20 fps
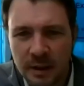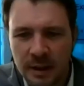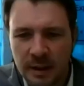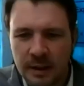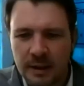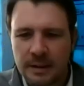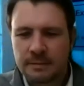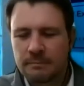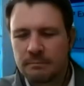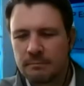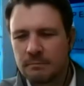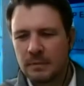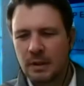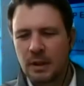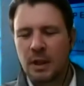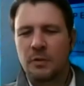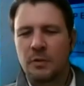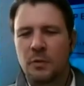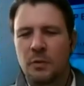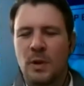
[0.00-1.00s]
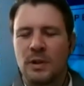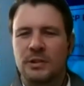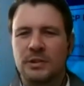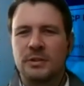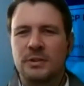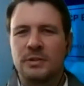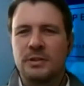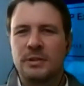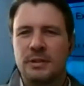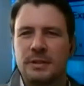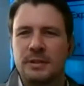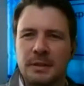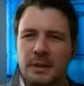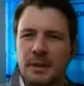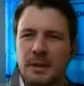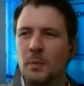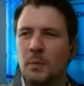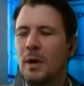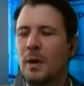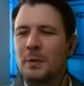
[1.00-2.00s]
A lot of questions
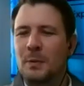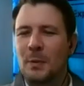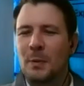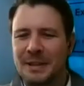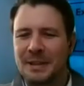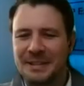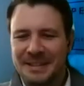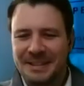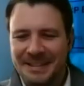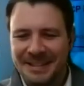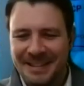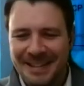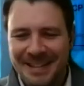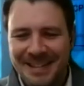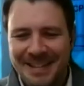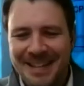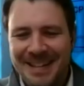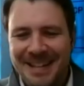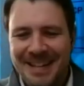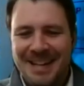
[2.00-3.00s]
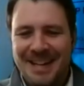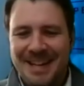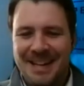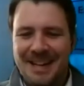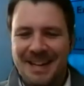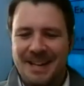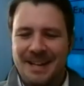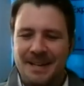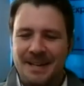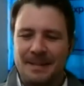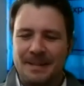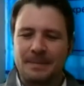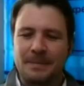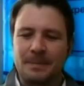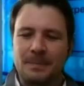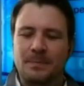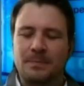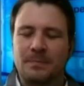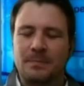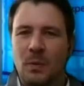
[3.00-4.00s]
in one question.
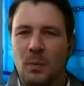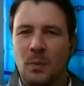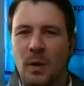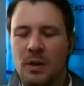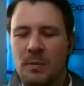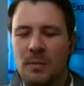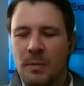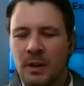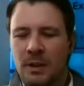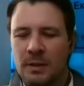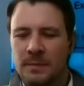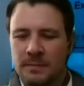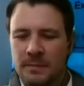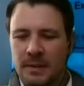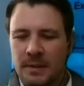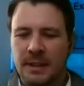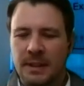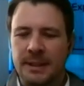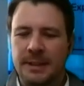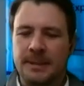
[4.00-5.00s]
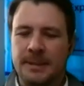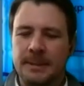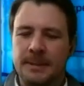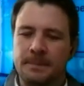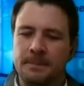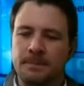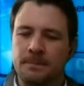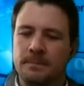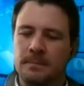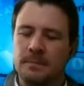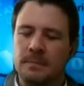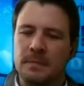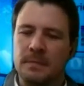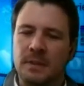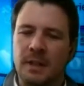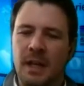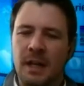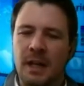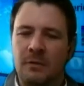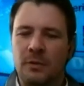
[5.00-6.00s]
Welcome all.
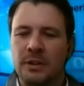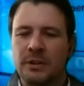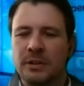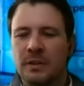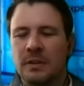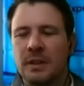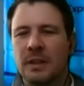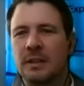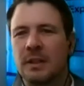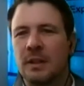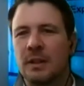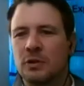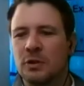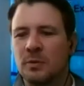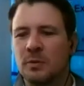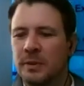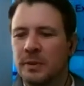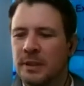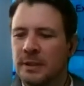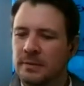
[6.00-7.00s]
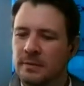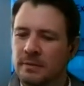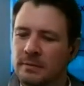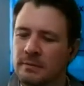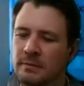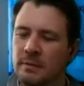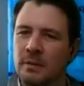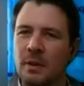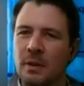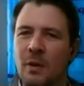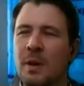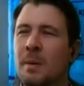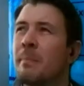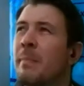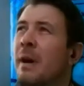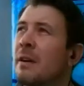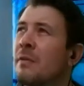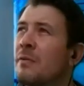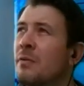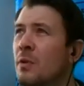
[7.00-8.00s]
Yeah, Rittal and OCP, going
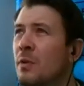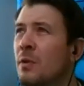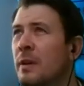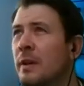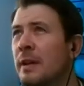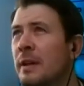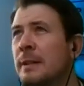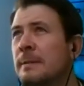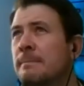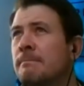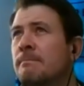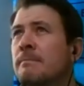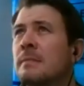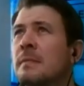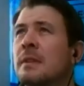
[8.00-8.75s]
back for